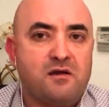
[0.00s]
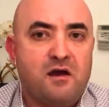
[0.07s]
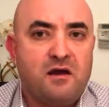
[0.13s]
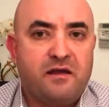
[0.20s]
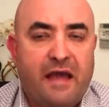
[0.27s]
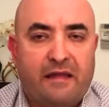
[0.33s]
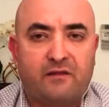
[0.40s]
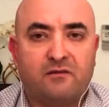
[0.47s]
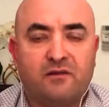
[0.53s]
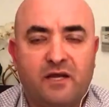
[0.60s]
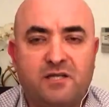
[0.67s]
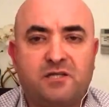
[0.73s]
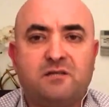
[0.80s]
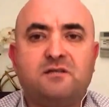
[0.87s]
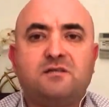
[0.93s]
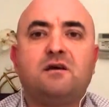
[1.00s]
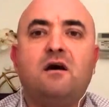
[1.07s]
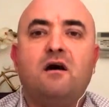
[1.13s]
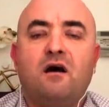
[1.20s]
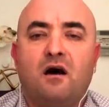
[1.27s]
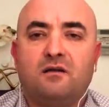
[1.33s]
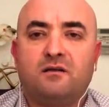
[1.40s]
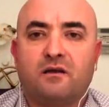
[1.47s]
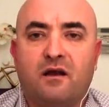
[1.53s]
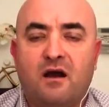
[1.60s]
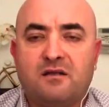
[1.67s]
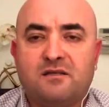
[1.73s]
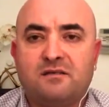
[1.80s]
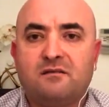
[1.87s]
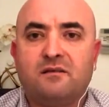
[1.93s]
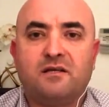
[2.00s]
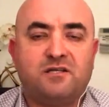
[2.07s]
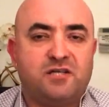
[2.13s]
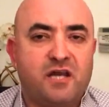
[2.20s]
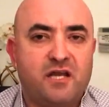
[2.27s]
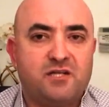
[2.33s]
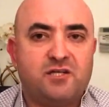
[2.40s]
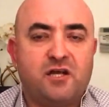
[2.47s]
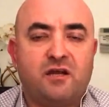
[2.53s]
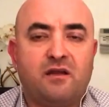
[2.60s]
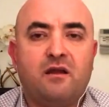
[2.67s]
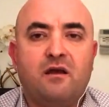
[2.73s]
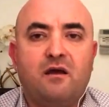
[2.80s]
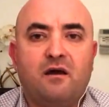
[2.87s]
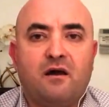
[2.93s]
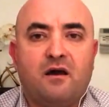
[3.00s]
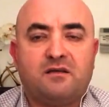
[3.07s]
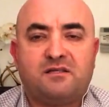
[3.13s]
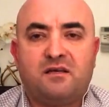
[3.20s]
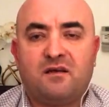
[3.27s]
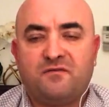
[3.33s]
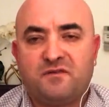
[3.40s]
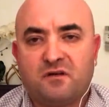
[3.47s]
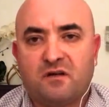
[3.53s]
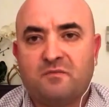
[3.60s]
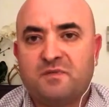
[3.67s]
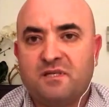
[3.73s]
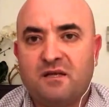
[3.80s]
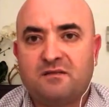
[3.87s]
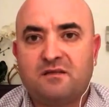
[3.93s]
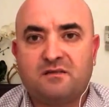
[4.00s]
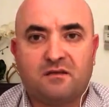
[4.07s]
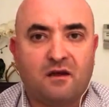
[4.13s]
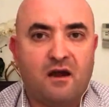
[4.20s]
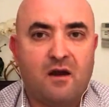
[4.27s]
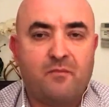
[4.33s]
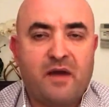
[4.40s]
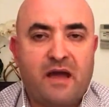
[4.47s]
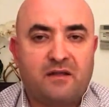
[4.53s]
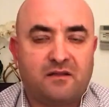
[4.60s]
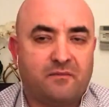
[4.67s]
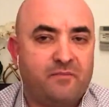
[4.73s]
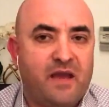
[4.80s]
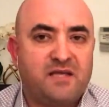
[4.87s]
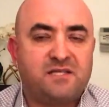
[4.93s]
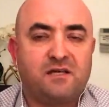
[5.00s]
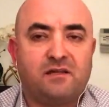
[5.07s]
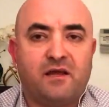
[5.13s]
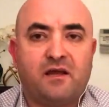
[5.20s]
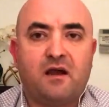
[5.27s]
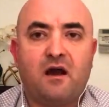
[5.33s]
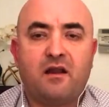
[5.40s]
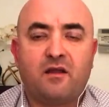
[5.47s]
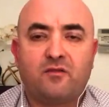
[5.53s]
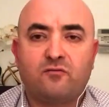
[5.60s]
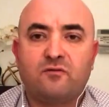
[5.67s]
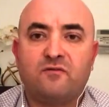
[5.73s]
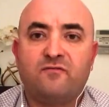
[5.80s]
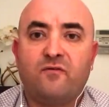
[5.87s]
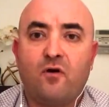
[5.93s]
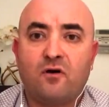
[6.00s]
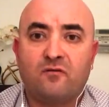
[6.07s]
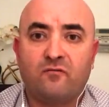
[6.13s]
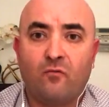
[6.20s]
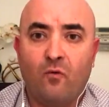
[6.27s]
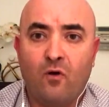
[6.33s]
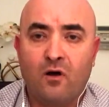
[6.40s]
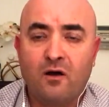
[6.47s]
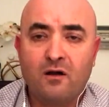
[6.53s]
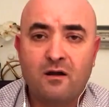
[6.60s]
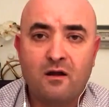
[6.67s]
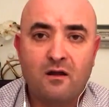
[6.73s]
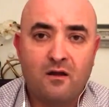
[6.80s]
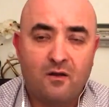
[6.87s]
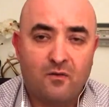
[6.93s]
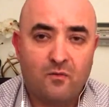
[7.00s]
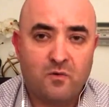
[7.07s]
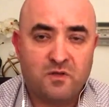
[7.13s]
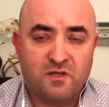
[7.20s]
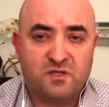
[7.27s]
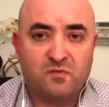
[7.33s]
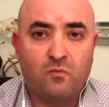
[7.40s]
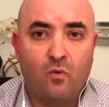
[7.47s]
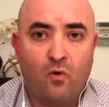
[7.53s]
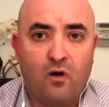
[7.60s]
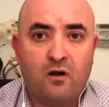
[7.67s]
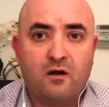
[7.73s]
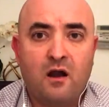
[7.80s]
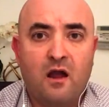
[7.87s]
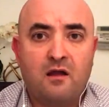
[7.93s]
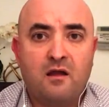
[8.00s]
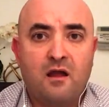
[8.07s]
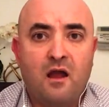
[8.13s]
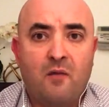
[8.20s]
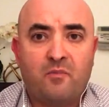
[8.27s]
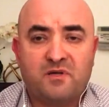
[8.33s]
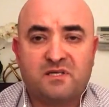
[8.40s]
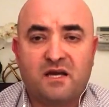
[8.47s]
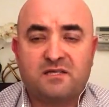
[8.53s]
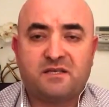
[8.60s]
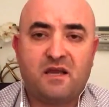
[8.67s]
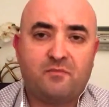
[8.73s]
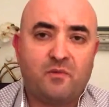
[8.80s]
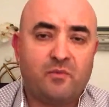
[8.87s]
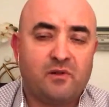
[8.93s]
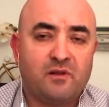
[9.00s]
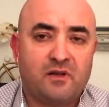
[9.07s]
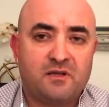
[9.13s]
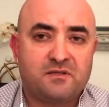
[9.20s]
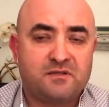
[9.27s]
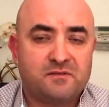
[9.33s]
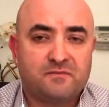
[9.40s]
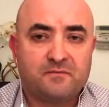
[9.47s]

calculations under constantly changing uh, set of circumstances in combat. Basically cutting through the fog of war with its more precise capabilities.